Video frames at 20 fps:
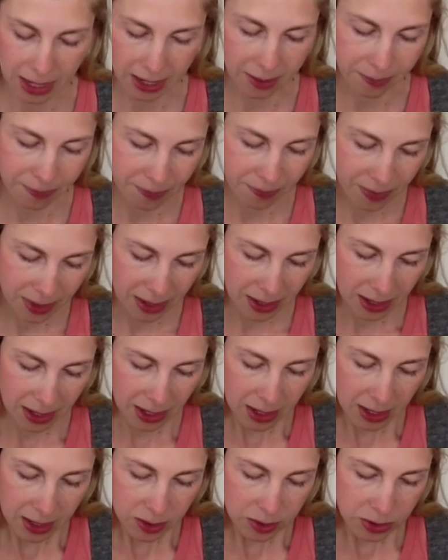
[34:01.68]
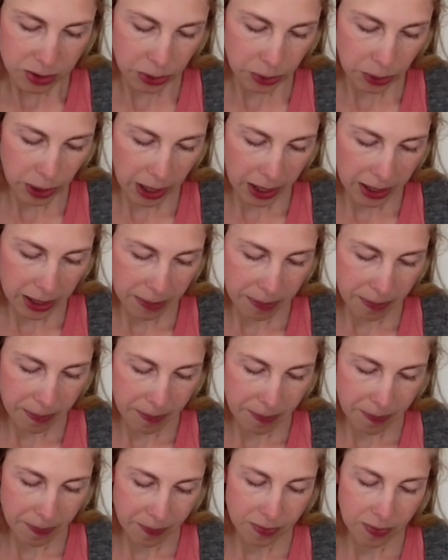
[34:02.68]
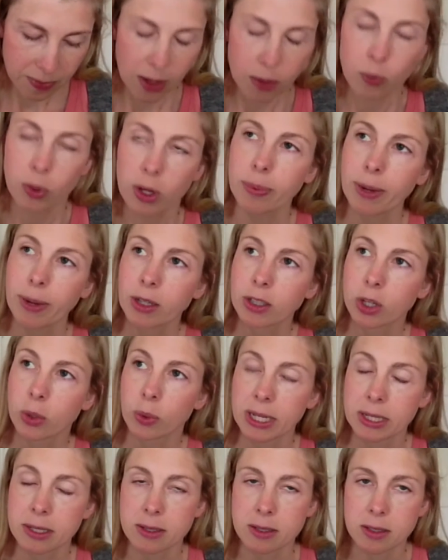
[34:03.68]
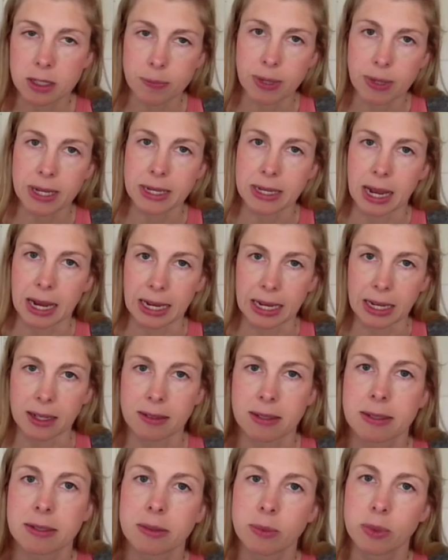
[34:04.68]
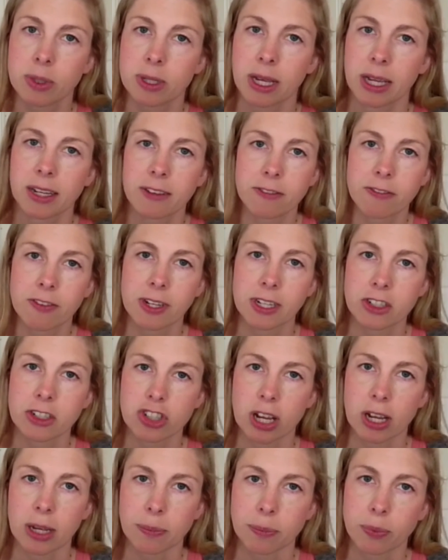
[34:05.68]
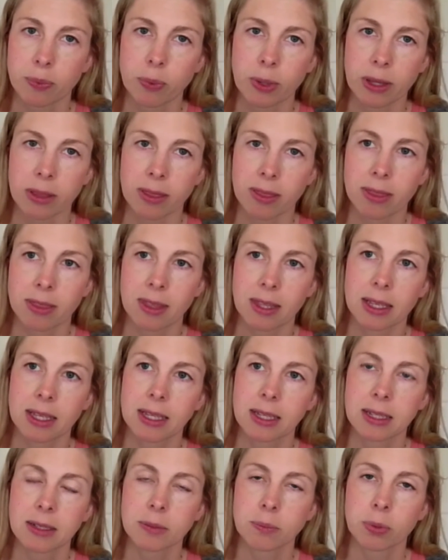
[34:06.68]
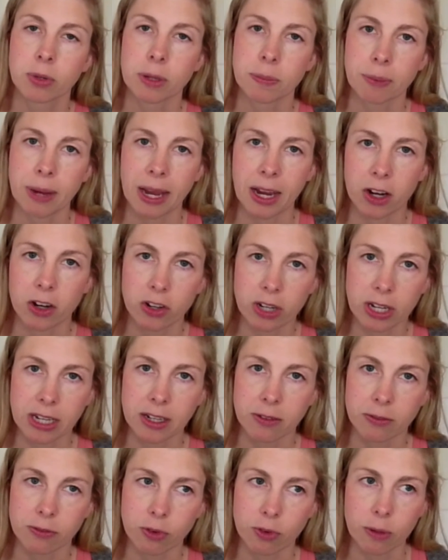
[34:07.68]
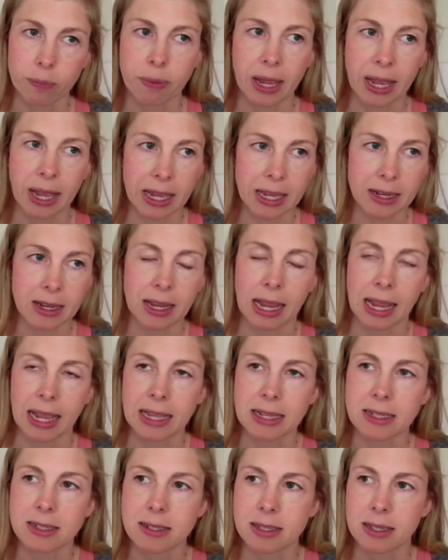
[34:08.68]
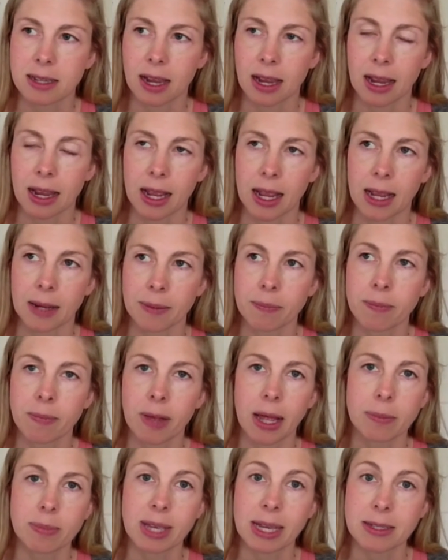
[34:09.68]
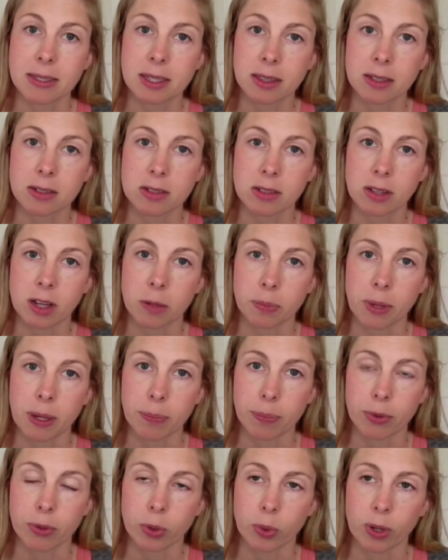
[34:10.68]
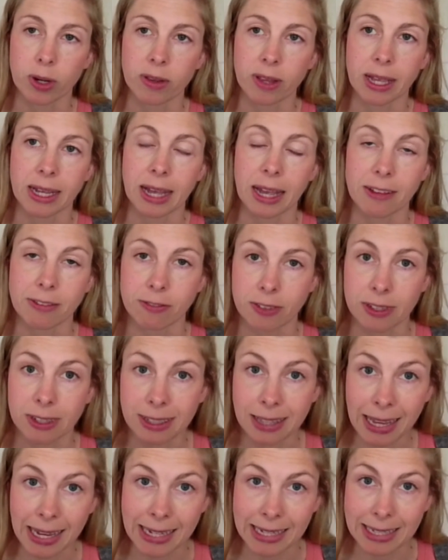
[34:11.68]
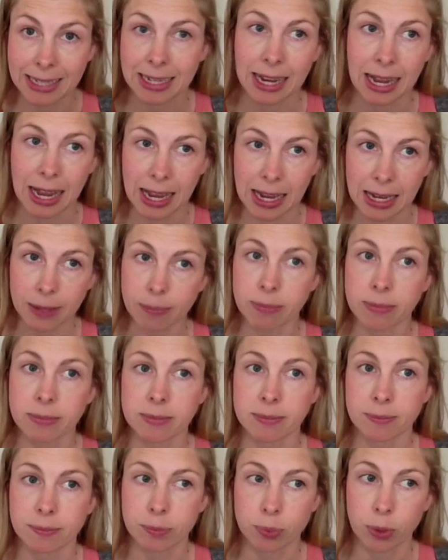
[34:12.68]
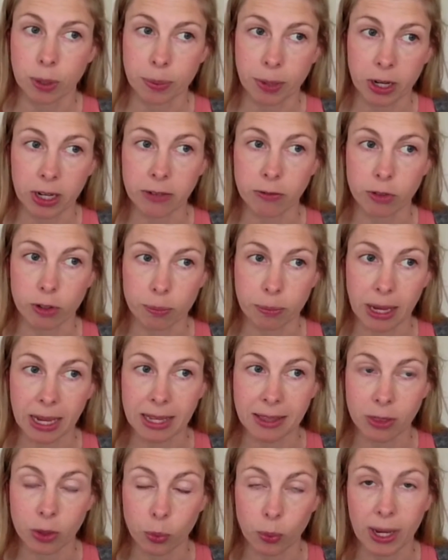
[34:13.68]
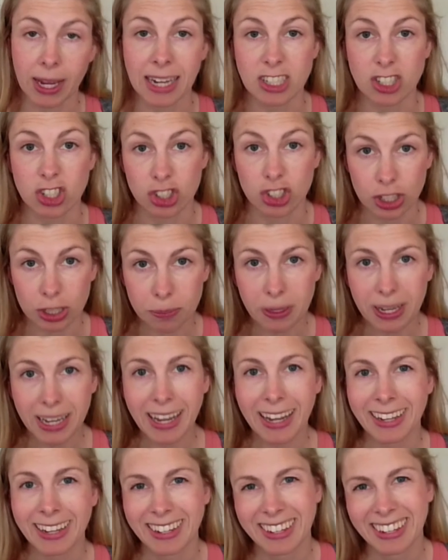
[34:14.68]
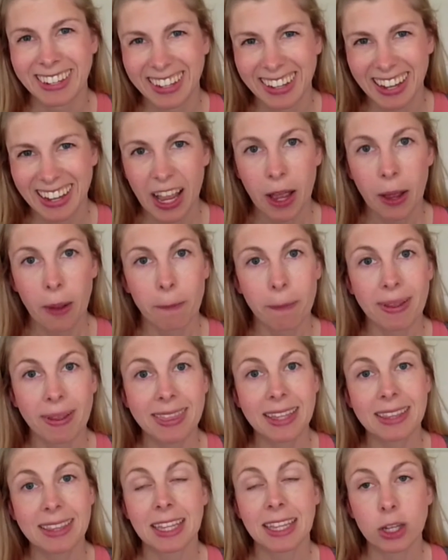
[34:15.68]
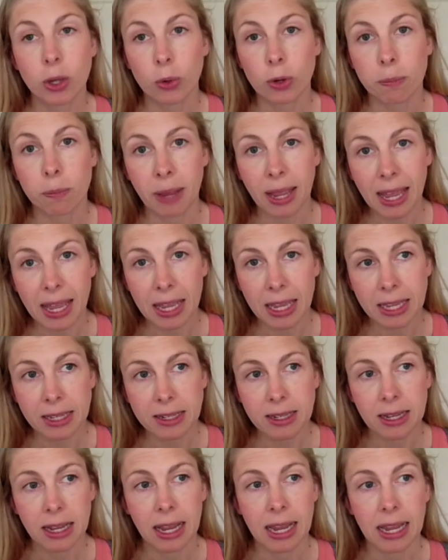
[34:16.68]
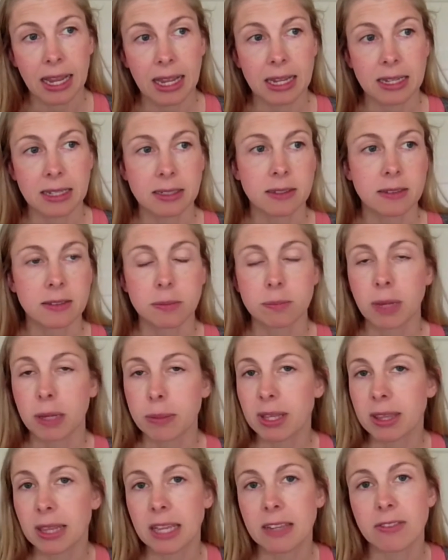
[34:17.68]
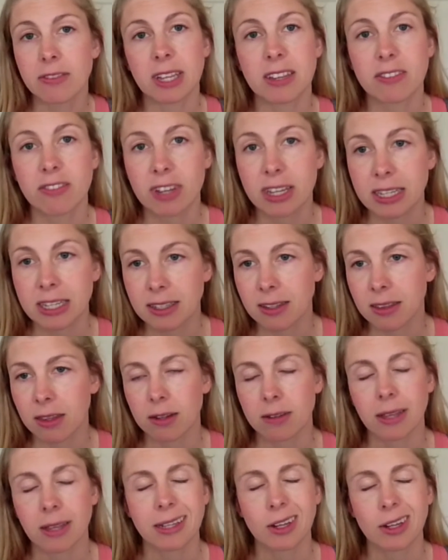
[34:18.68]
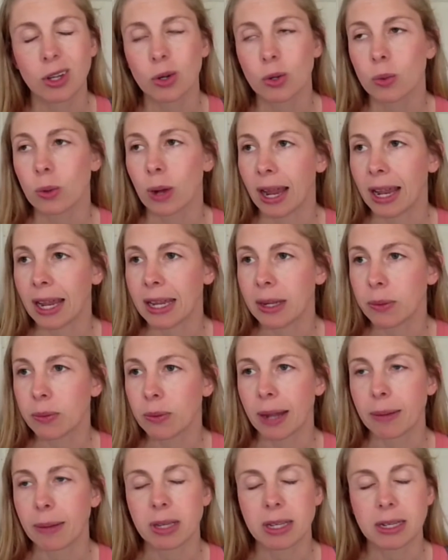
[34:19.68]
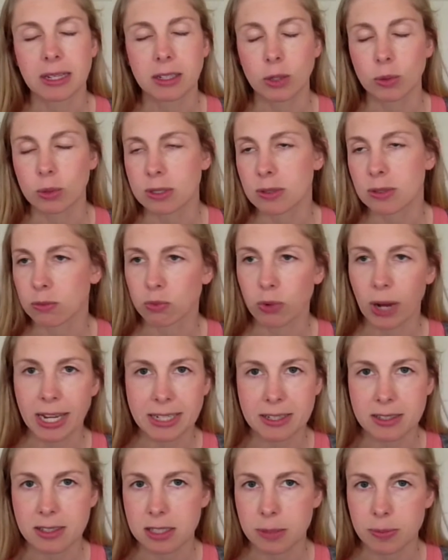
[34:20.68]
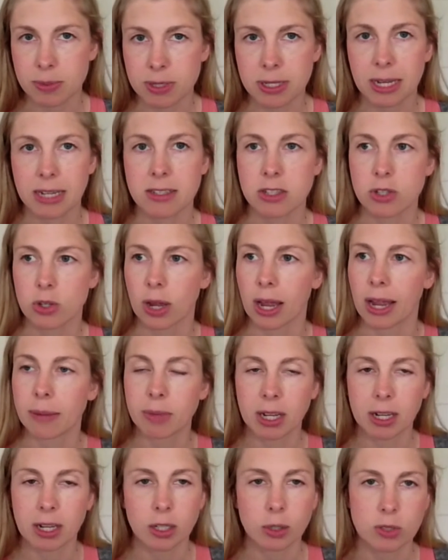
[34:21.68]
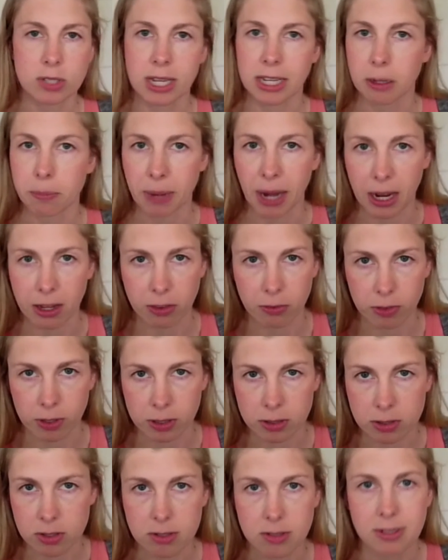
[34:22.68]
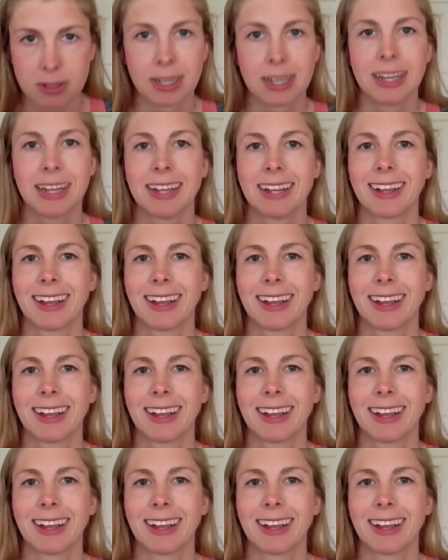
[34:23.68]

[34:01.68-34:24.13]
Yeah. So, what about going to sleep at night? We'll kind of finish up with preparing for bed. And I'm guessing there's a lot of people who are like, I feel like I'm preparing for bed the way I should be, but then they go to bed and maybe they're like, oh, I'm gonna go right to sleep tonight, so I'm gonna go take a bath first.